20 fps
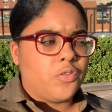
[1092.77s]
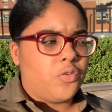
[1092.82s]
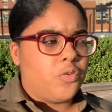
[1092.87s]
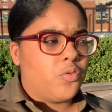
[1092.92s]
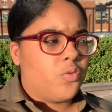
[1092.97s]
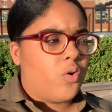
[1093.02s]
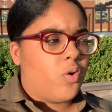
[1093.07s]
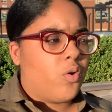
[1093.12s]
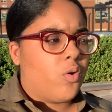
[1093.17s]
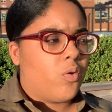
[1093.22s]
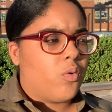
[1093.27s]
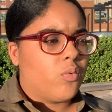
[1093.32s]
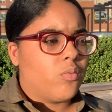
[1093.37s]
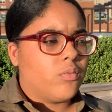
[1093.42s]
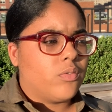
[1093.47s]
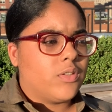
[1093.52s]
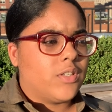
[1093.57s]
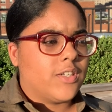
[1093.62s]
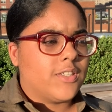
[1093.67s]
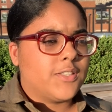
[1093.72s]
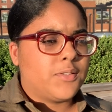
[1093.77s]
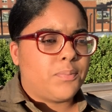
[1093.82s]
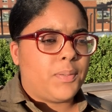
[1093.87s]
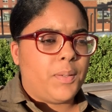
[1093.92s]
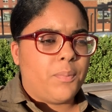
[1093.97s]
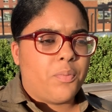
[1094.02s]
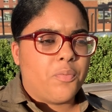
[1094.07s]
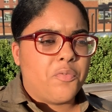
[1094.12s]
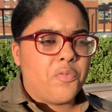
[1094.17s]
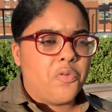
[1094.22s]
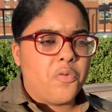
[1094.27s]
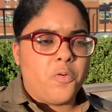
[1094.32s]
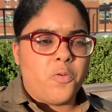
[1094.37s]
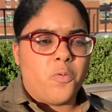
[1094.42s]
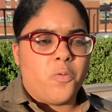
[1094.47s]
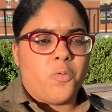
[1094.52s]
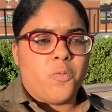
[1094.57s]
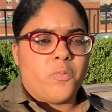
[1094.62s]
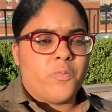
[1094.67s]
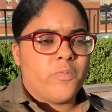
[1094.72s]
There's people
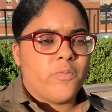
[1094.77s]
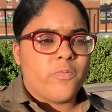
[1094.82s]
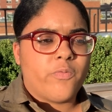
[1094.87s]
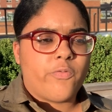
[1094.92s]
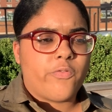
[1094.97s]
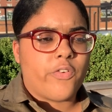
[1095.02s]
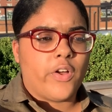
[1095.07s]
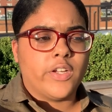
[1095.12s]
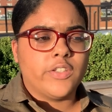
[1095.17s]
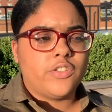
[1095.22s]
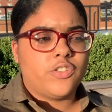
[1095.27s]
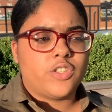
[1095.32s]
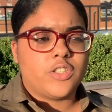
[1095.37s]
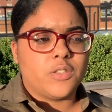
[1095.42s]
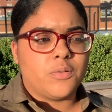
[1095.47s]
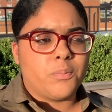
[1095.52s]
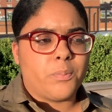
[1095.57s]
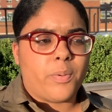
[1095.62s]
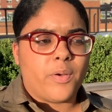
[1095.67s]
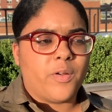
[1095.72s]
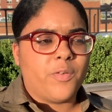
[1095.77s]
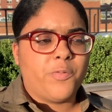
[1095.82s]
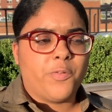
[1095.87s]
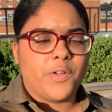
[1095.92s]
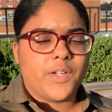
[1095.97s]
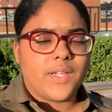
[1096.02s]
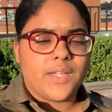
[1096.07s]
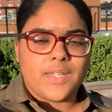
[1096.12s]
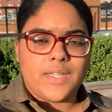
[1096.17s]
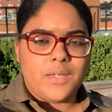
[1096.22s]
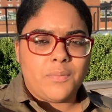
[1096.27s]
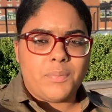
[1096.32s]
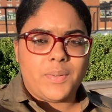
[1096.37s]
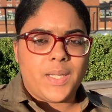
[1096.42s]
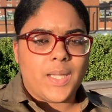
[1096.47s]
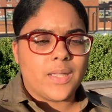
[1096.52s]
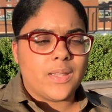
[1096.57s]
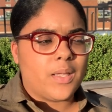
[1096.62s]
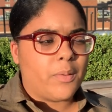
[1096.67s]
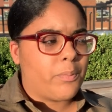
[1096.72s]
who function perfectly
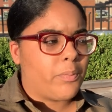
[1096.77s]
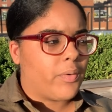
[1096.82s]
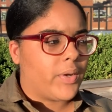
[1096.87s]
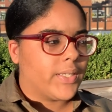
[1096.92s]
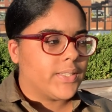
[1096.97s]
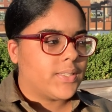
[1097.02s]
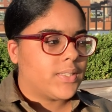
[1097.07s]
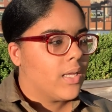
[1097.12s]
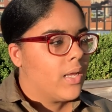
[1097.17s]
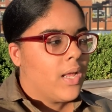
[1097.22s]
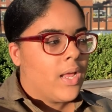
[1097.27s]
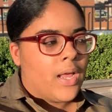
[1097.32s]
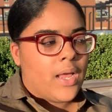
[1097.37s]
being depressed,